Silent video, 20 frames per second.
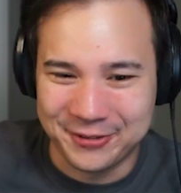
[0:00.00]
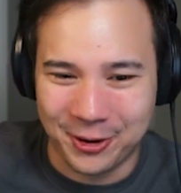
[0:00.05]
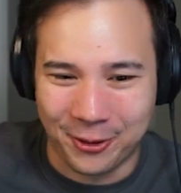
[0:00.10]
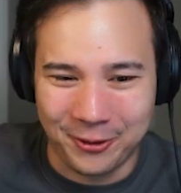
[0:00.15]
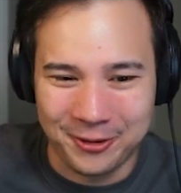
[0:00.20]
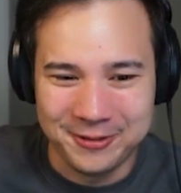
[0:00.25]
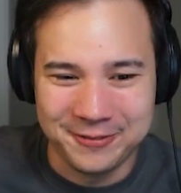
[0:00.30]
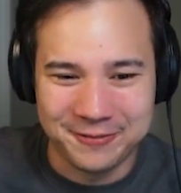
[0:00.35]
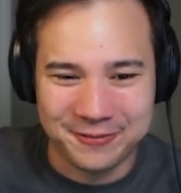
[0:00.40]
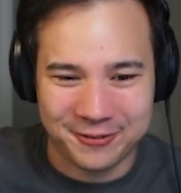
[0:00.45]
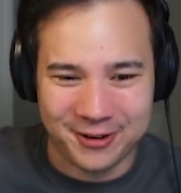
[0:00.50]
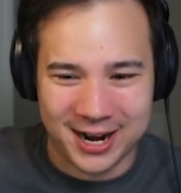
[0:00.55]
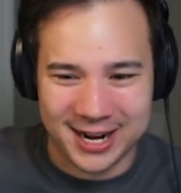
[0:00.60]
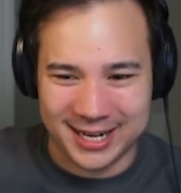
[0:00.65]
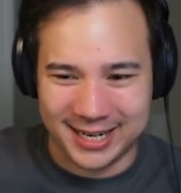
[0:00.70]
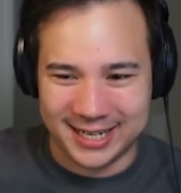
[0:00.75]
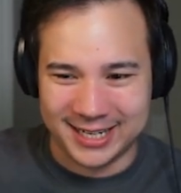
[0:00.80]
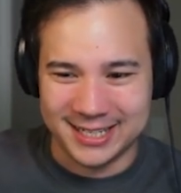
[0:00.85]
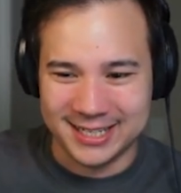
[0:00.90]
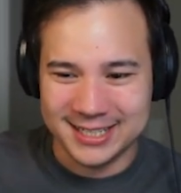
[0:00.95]
Golden
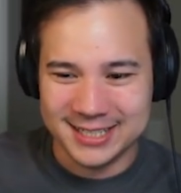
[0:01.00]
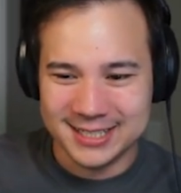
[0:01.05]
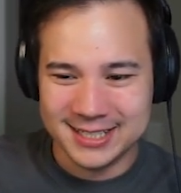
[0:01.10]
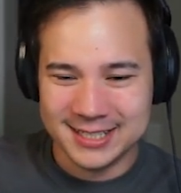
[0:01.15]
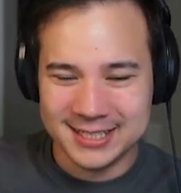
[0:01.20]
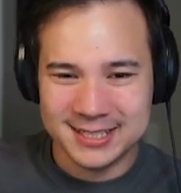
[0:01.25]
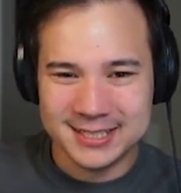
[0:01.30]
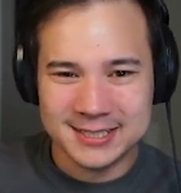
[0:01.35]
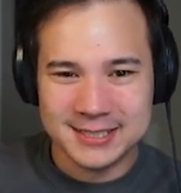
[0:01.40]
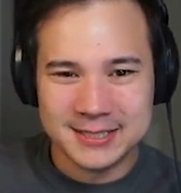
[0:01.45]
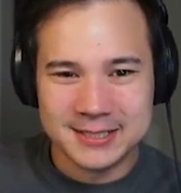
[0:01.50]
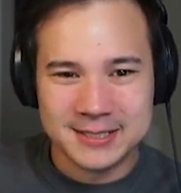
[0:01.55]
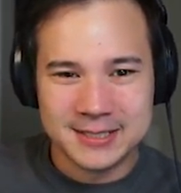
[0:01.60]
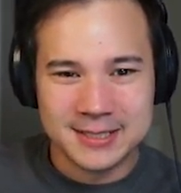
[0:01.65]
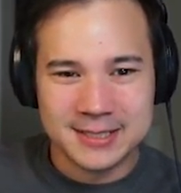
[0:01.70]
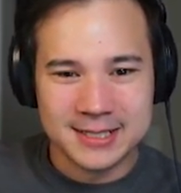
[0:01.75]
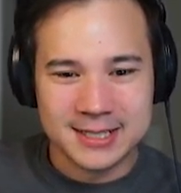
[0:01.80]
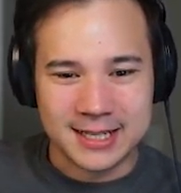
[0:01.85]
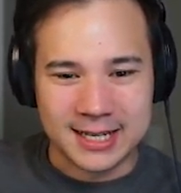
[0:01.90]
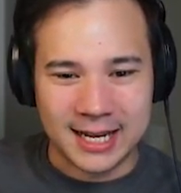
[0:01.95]
Freddy.
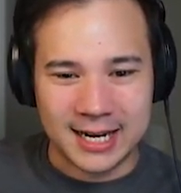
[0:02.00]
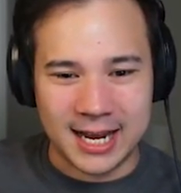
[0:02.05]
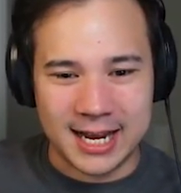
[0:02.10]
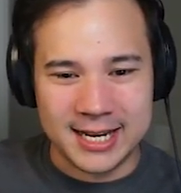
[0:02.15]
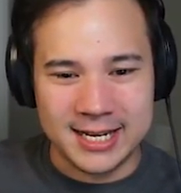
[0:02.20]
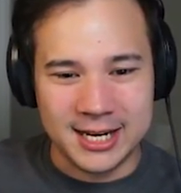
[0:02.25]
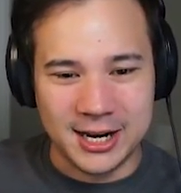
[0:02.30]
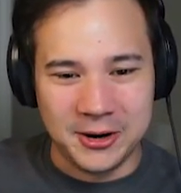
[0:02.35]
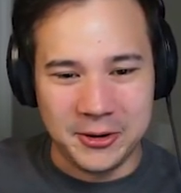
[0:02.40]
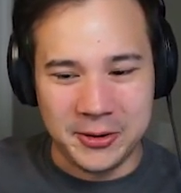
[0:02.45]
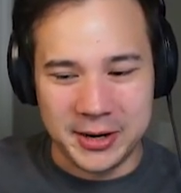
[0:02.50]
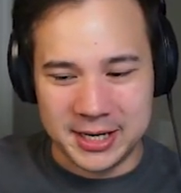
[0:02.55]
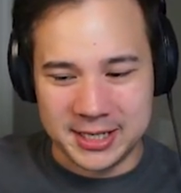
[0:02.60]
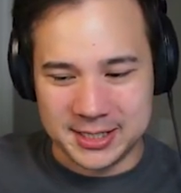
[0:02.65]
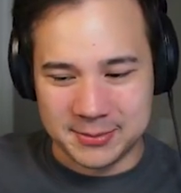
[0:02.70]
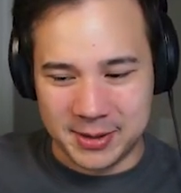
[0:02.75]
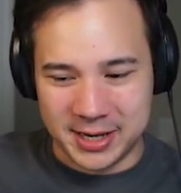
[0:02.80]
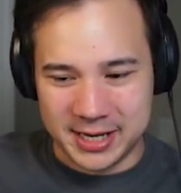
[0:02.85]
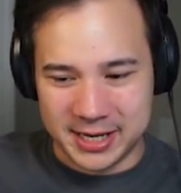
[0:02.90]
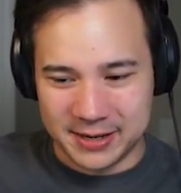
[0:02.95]
Can I go into
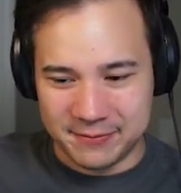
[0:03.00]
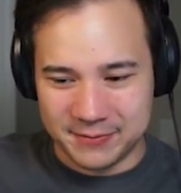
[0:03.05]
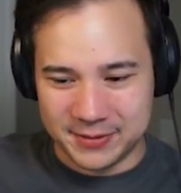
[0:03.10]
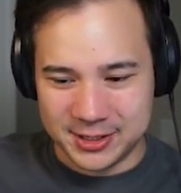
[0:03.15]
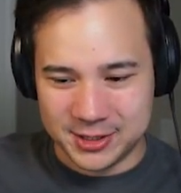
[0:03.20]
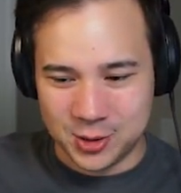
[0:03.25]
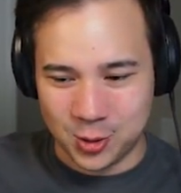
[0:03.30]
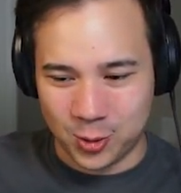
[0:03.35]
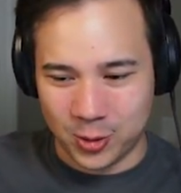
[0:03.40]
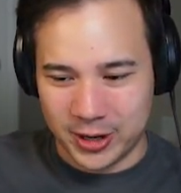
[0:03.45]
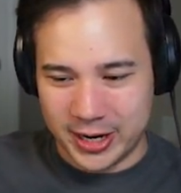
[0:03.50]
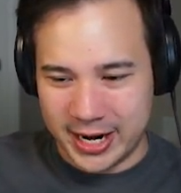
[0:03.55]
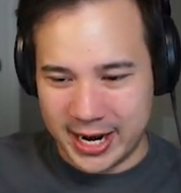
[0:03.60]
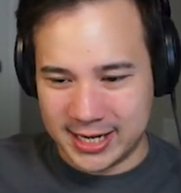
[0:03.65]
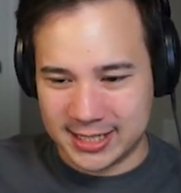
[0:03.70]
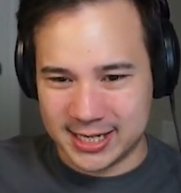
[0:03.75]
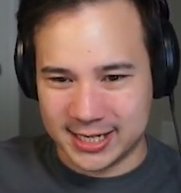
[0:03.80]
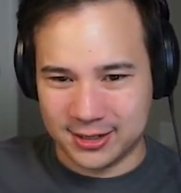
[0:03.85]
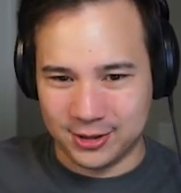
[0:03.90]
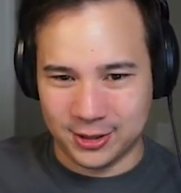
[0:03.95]
my inventory
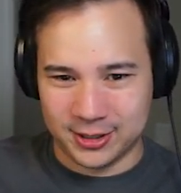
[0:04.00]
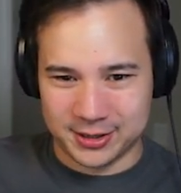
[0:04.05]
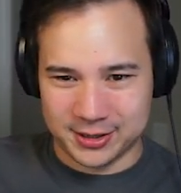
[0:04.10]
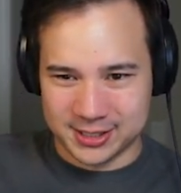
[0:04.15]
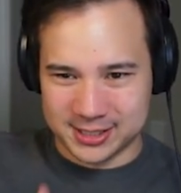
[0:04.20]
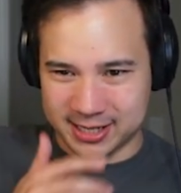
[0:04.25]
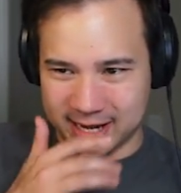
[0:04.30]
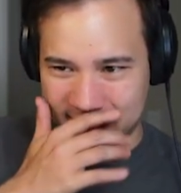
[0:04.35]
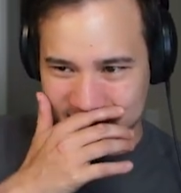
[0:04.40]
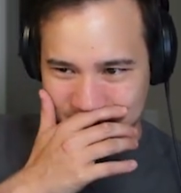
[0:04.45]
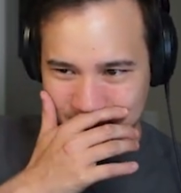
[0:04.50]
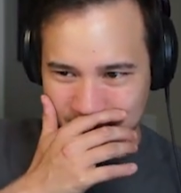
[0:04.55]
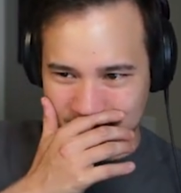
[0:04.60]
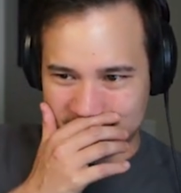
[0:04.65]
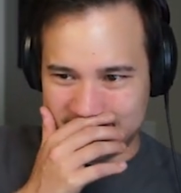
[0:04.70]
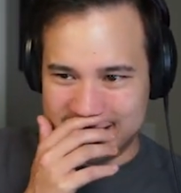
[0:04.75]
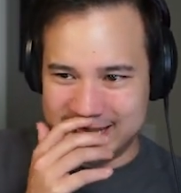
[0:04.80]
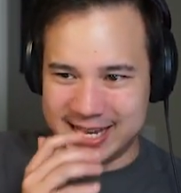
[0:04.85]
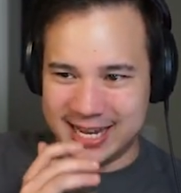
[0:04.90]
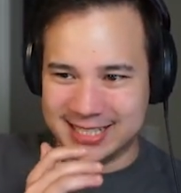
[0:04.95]
and take a look at the sketchbook?
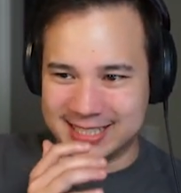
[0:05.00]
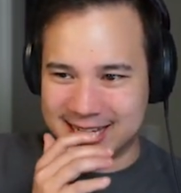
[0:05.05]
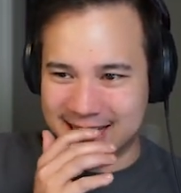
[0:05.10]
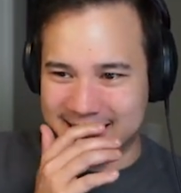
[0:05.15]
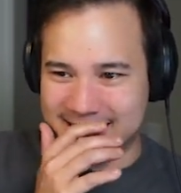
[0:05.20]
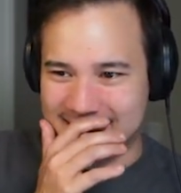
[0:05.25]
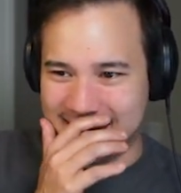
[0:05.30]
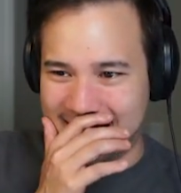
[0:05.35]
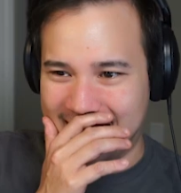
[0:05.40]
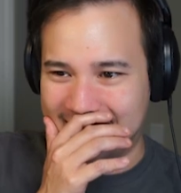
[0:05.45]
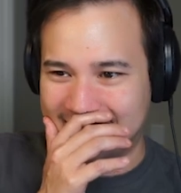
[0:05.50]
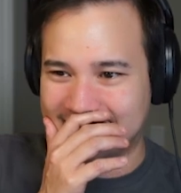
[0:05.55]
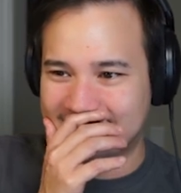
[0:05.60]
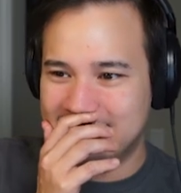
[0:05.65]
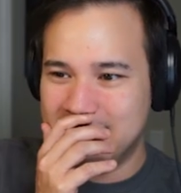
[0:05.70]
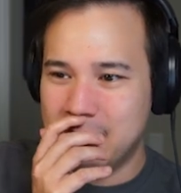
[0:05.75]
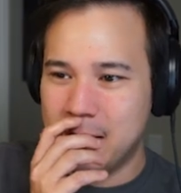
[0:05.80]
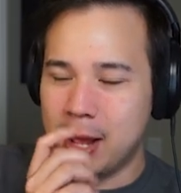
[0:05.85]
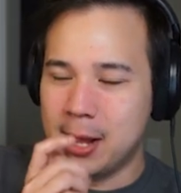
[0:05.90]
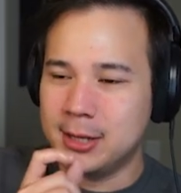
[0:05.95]
Yes, I can.
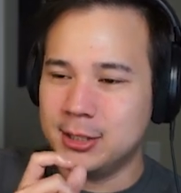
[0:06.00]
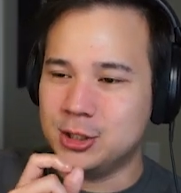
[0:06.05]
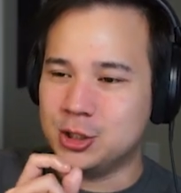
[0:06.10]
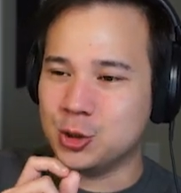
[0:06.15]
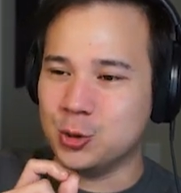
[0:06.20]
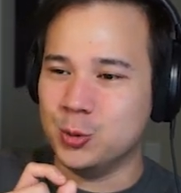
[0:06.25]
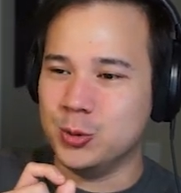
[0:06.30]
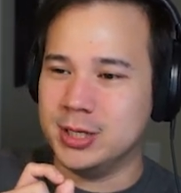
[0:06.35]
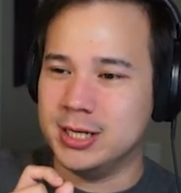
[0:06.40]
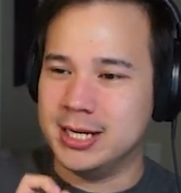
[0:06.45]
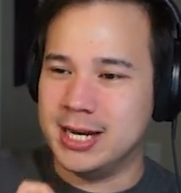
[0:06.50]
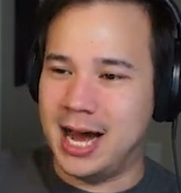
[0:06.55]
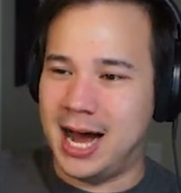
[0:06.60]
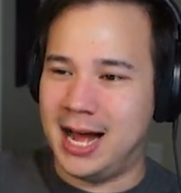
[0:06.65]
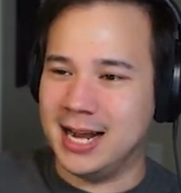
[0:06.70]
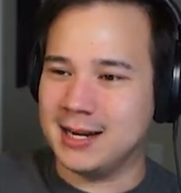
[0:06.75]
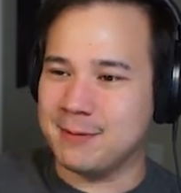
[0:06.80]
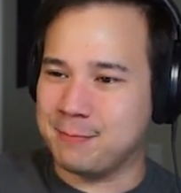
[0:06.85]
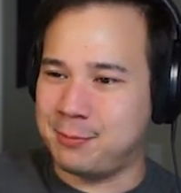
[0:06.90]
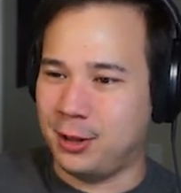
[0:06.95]
Do
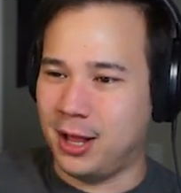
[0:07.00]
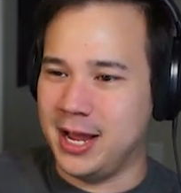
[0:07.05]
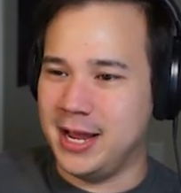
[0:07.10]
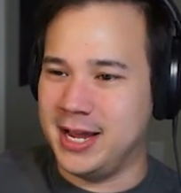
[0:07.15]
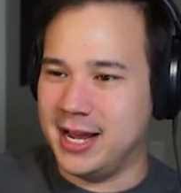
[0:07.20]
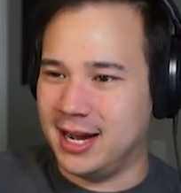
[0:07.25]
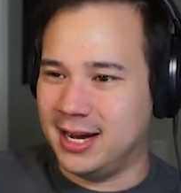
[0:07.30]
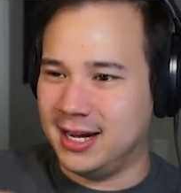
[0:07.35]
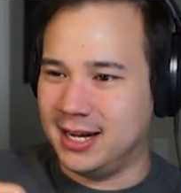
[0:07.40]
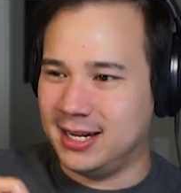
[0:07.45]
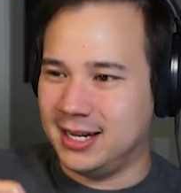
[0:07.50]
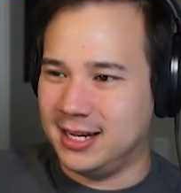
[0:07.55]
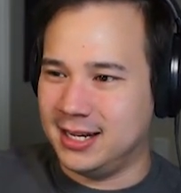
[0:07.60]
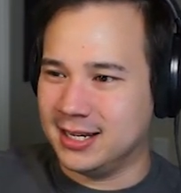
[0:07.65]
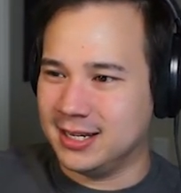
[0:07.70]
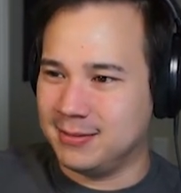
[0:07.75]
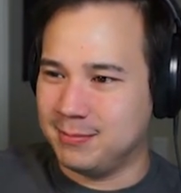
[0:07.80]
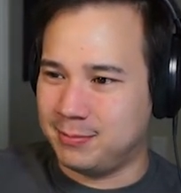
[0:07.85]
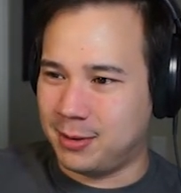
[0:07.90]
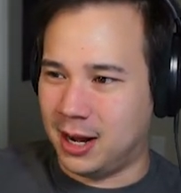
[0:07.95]
not play
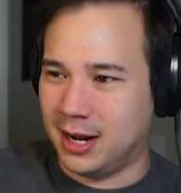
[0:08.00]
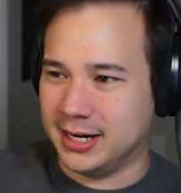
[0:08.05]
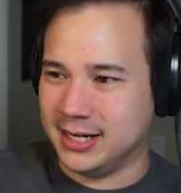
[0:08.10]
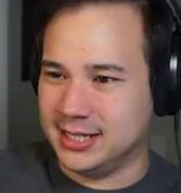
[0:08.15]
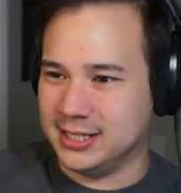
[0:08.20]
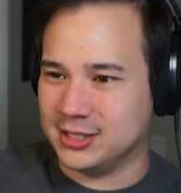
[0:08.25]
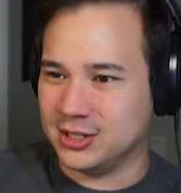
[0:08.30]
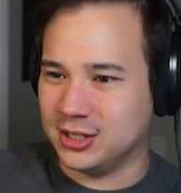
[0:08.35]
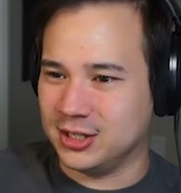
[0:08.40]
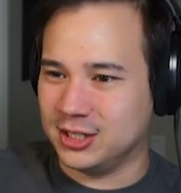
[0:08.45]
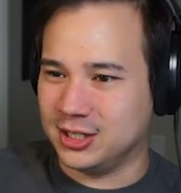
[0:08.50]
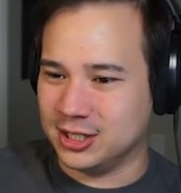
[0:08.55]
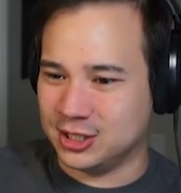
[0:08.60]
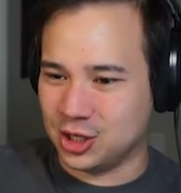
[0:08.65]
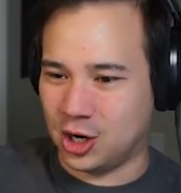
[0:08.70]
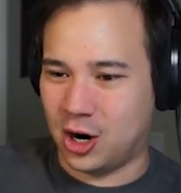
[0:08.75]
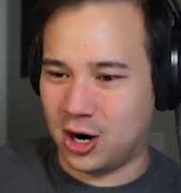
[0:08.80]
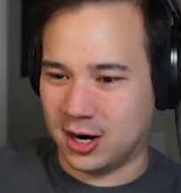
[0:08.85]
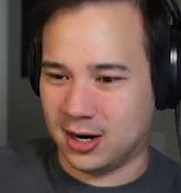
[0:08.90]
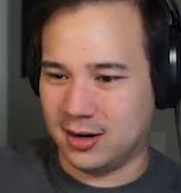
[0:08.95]
Bonnie's
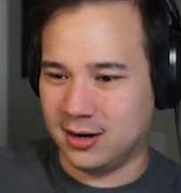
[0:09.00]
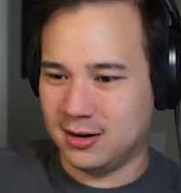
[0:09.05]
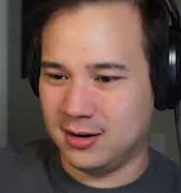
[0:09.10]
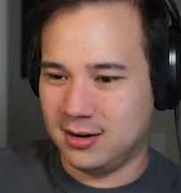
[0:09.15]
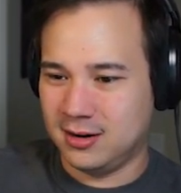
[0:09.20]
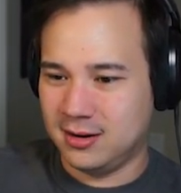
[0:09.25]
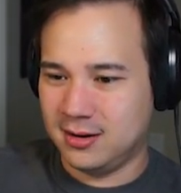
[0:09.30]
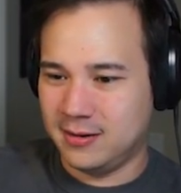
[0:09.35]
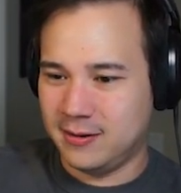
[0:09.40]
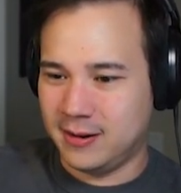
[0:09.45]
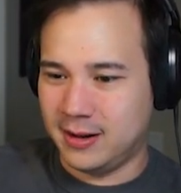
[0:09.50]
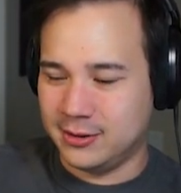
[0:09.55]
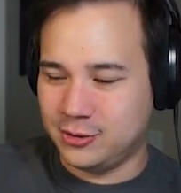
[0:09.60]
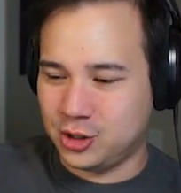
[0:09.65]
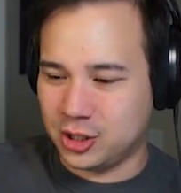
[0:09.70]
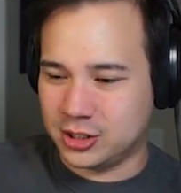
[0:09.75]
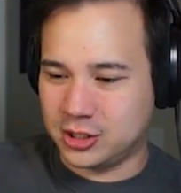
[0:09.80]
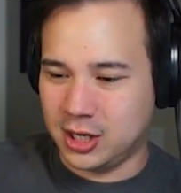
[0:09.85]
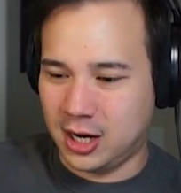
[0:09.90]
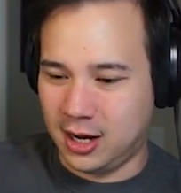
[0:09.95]
guitar.
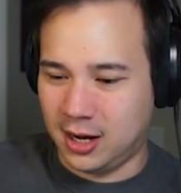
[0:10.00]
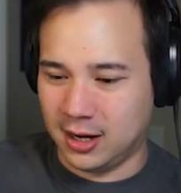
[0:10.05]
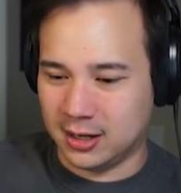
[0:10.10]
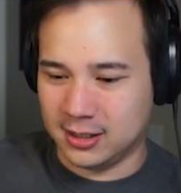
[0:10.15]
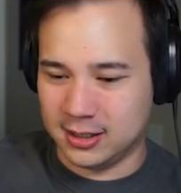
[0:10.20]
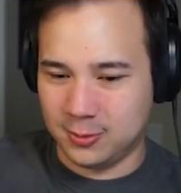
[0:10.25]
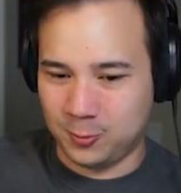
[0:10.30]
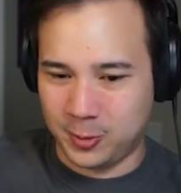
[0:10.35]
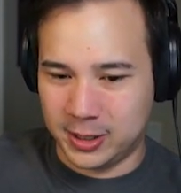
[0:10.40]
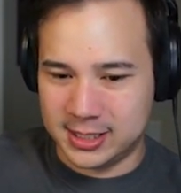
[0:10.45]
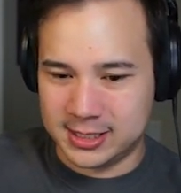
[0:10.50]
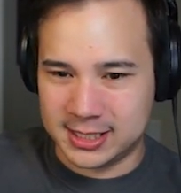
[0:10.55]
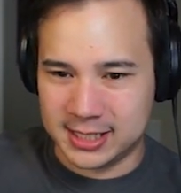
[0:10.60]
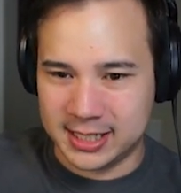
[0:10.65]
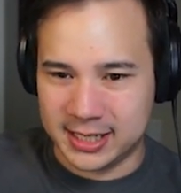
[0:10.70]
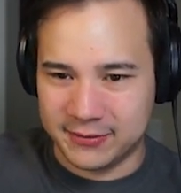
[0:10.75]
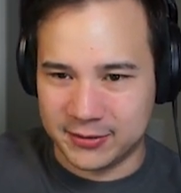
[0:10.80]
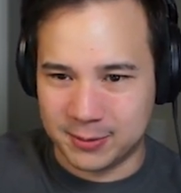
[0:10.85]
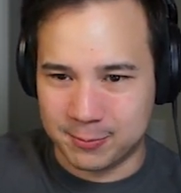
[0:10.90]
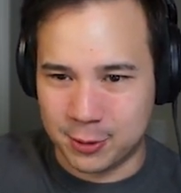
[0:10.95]
Adjust hug. Why is that
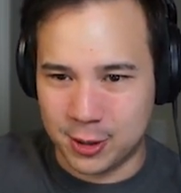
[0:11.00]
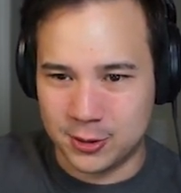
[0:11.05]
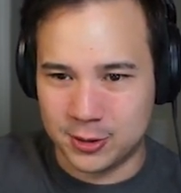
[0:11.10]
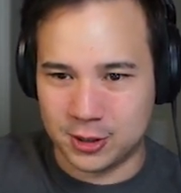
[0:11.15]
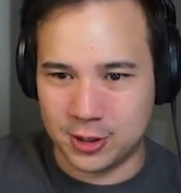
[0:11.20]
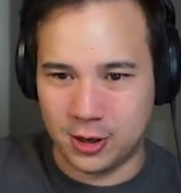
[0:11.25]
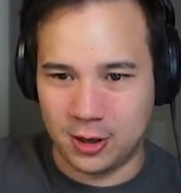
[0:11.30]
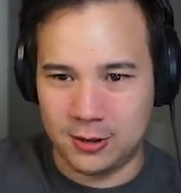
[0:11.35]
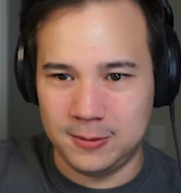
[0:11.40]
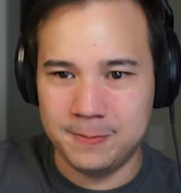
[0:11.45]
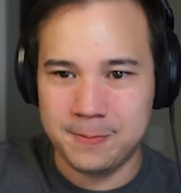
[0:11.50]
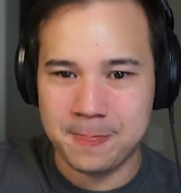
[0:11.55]
even a protocol?